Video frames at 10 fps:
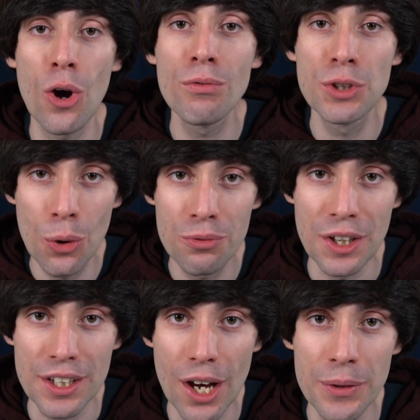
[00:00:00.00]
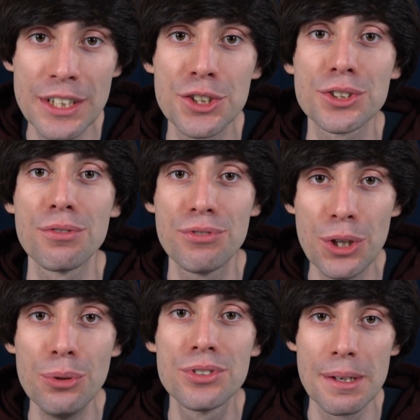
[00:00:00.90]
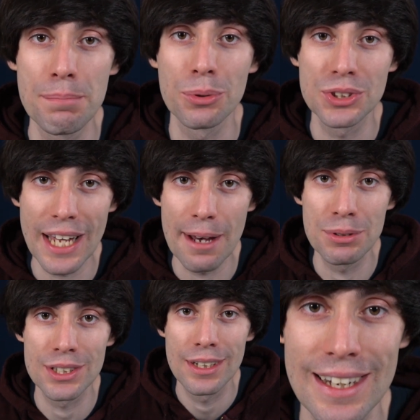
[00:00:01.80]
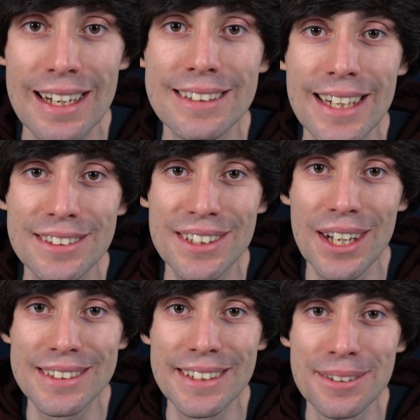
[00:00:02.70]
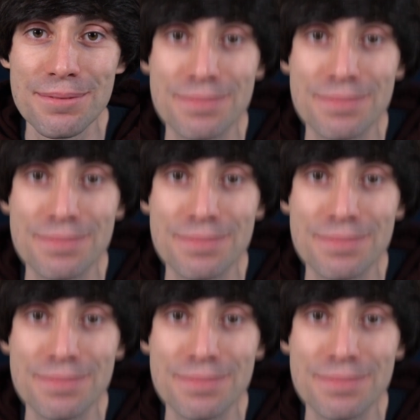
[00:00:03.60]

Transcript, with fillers: of your video in just a few simple steps. Let's get started.